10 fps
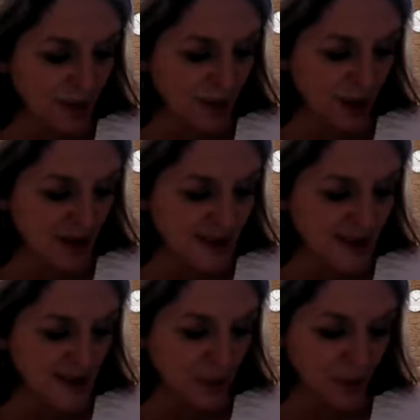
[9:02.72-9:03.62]
box.
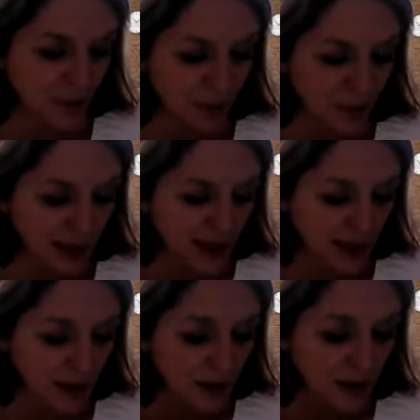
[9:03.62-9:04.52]
That's number
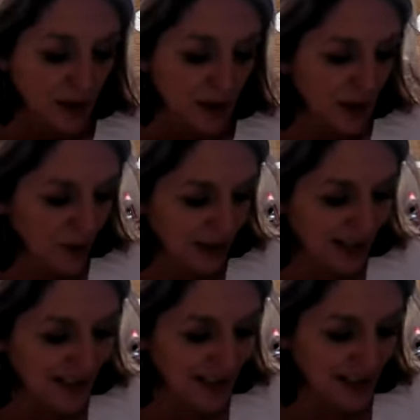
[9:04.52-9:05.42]
3.
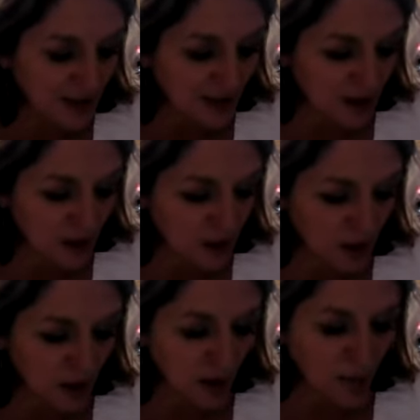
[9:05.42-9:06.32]
Again,
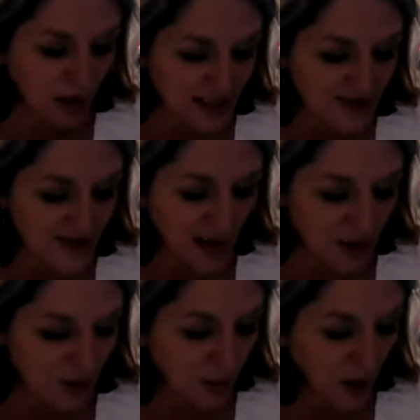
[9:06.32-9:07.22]
your appraised
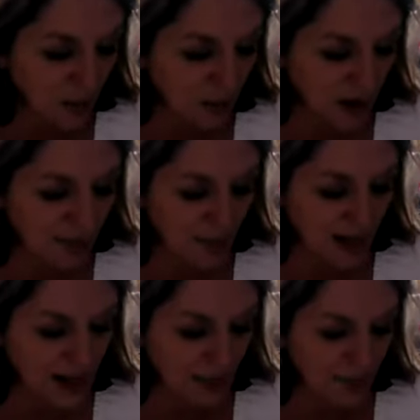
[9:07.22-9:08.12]
value of the property may
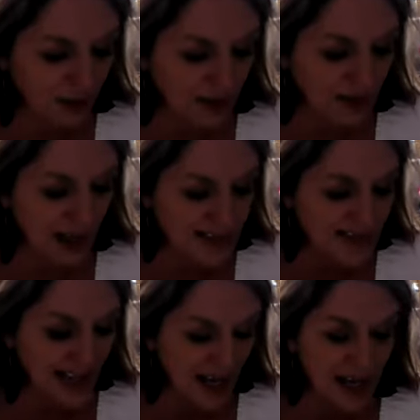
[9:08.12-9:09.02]
not be less
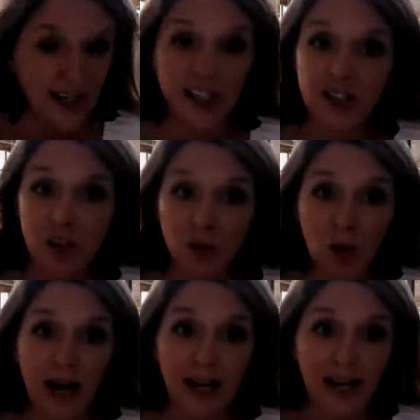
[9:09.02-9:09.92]
than, and so you're
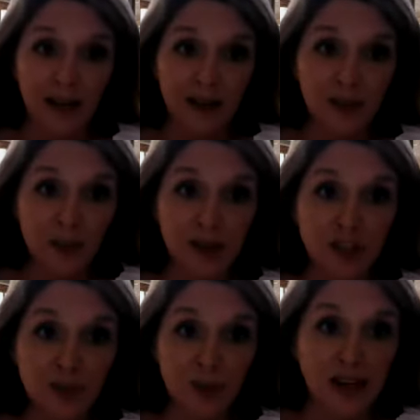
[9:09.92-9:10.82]
writing the
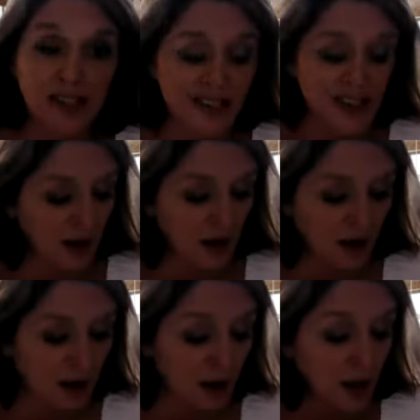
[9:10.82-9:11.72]
purchase price there.
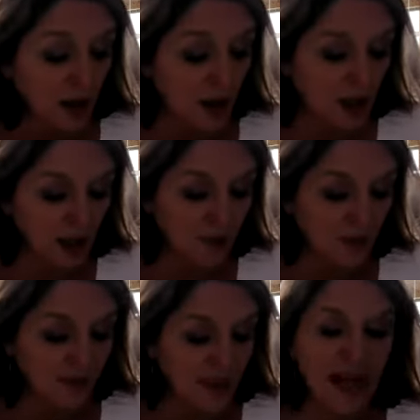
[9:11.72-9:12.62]

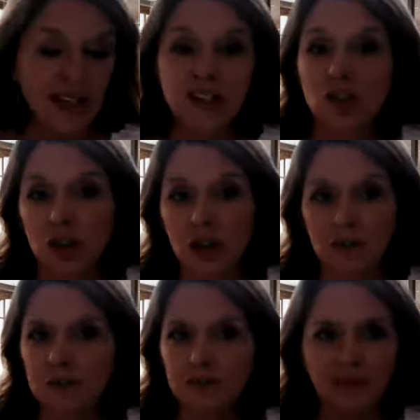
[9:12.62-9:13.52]
That's
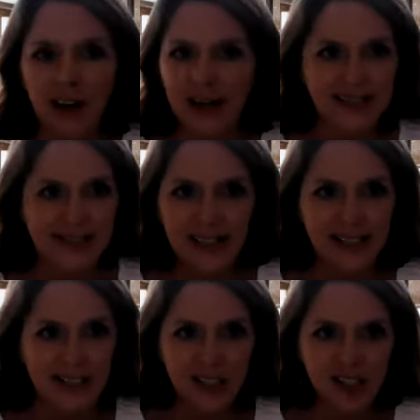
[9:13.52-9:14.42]
your financing
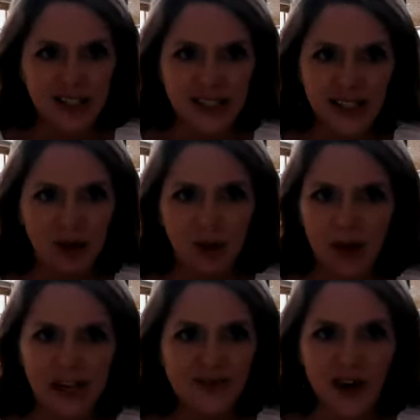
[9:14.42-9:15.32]
contingency, your
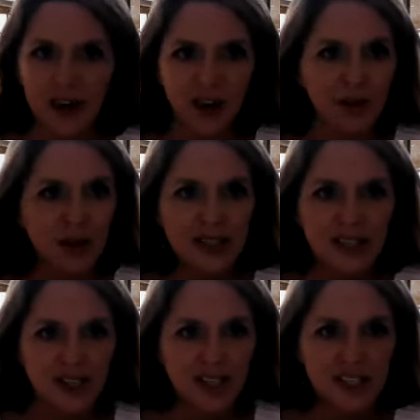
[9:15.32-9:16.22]
appraised value
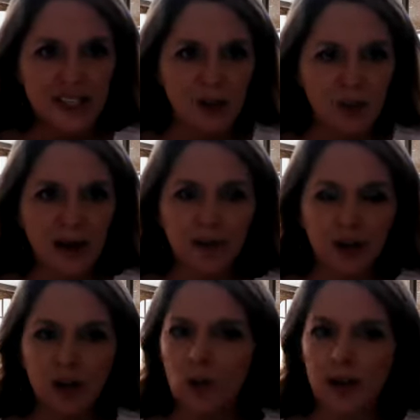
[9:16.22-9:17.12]
contingency, whatever
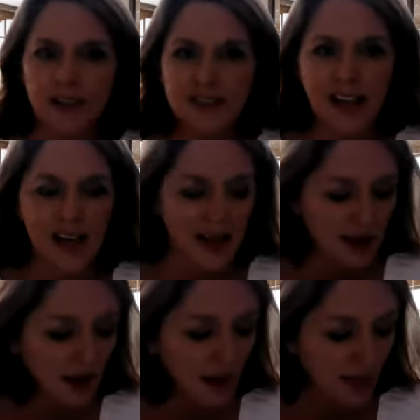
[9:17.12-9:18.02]
you want to
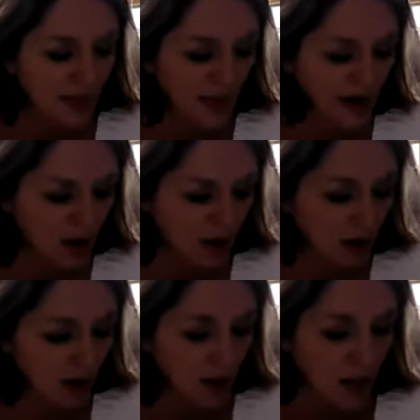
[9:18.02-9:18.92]
say there.
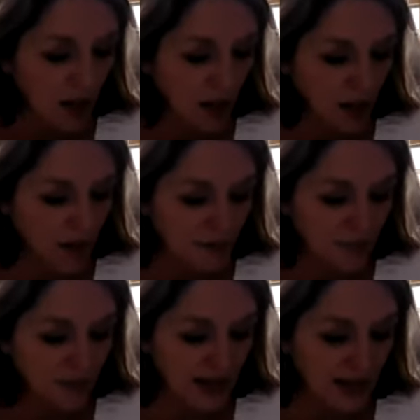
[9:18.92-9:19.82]

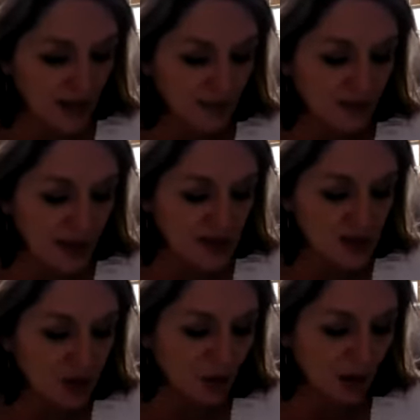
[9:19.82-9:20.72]
They
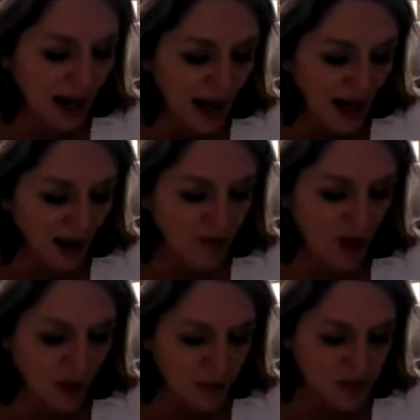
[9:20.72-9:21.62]
do have
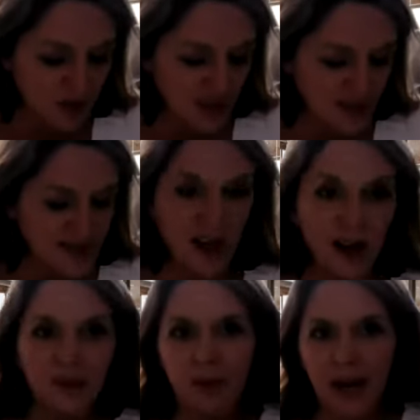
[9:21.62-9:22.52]
options
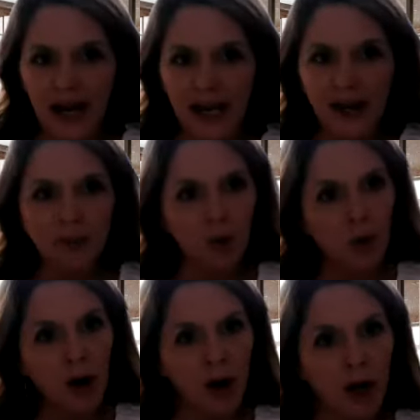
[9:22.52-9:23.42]
of paying
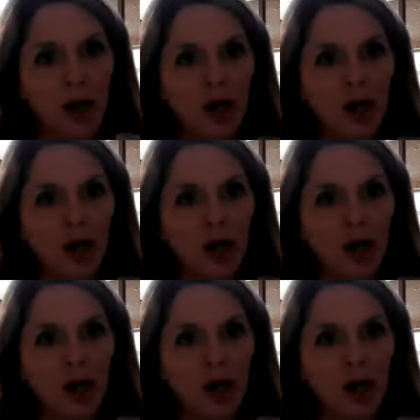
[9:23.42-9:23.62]
more